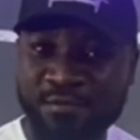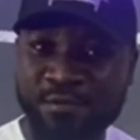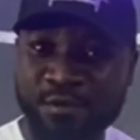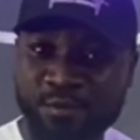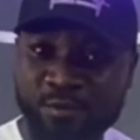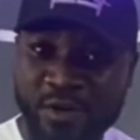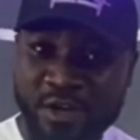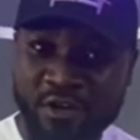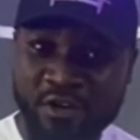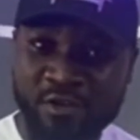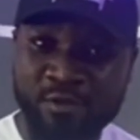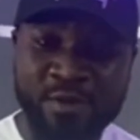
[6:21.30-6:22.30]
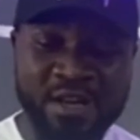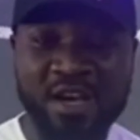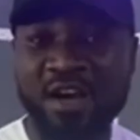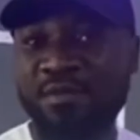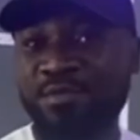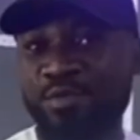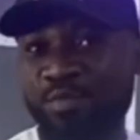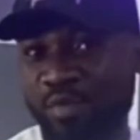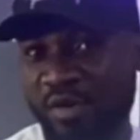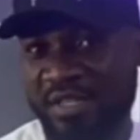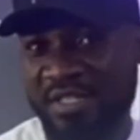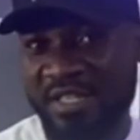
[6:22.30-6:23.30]
from red oil when it comes to
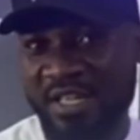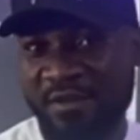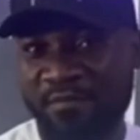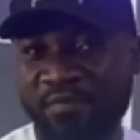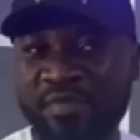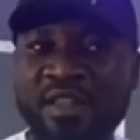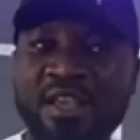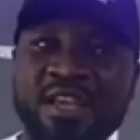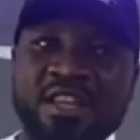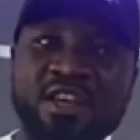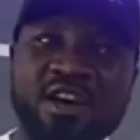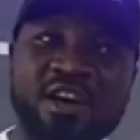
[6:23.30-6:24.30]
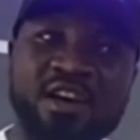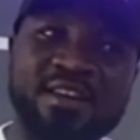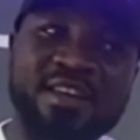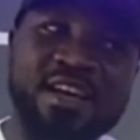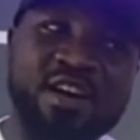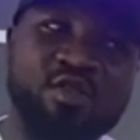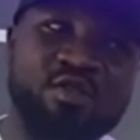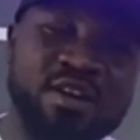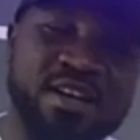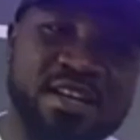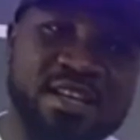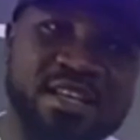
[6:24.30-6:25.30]
poisoning. The
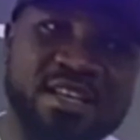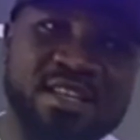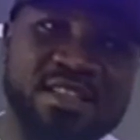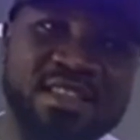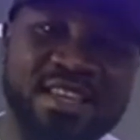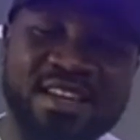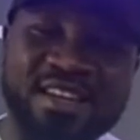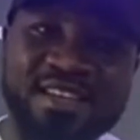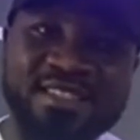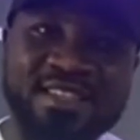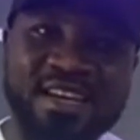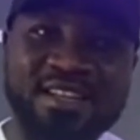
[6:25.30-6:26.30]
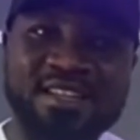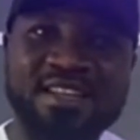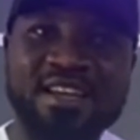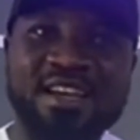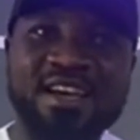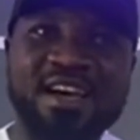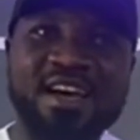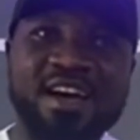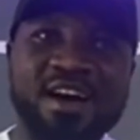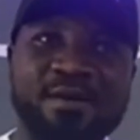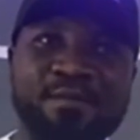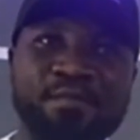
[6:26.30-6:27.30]
only thing is that
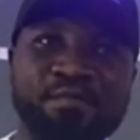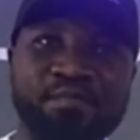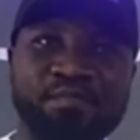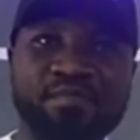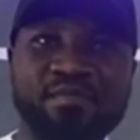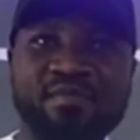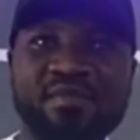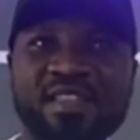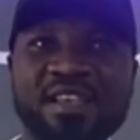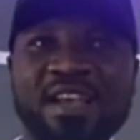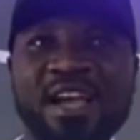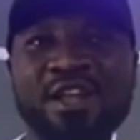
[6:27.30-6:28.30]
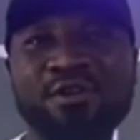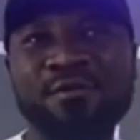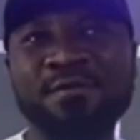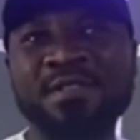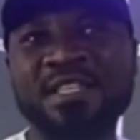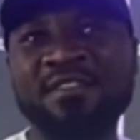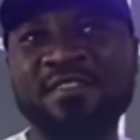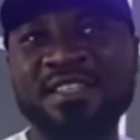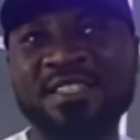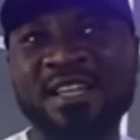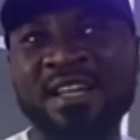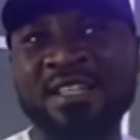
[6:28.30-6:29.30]
um, kind of serve
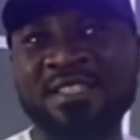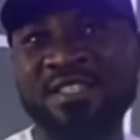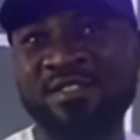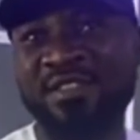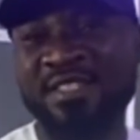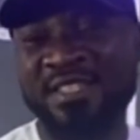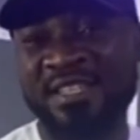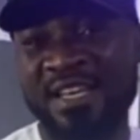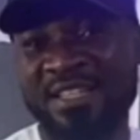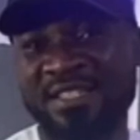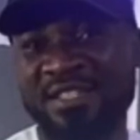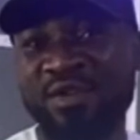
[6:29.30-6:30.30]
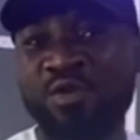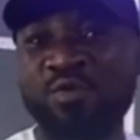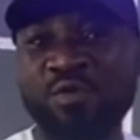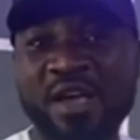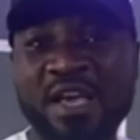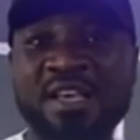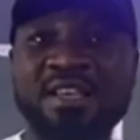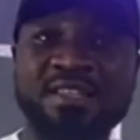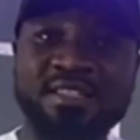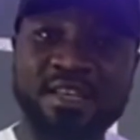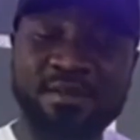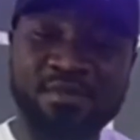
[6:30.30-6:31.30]
as an antioxidant, where
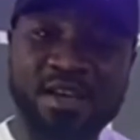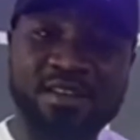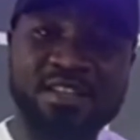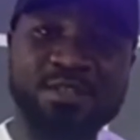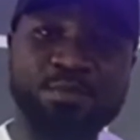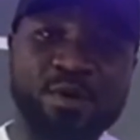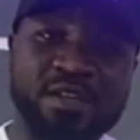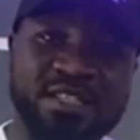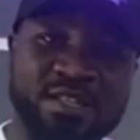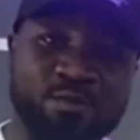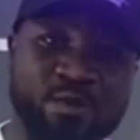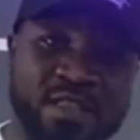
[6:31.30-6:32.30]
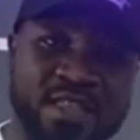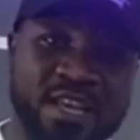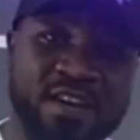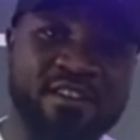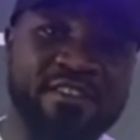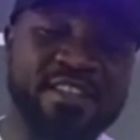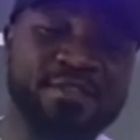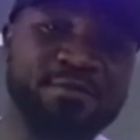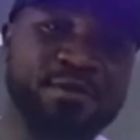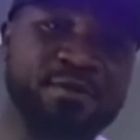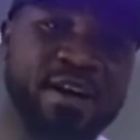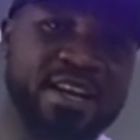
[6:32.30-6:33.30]
sometimes this poison will take create
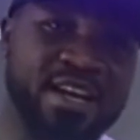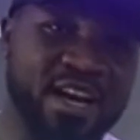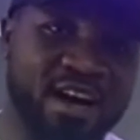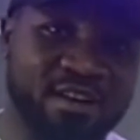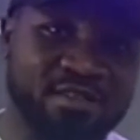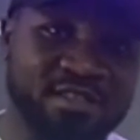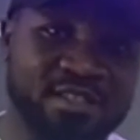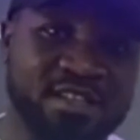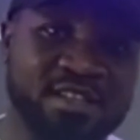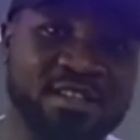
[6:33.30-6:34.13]
free radicals.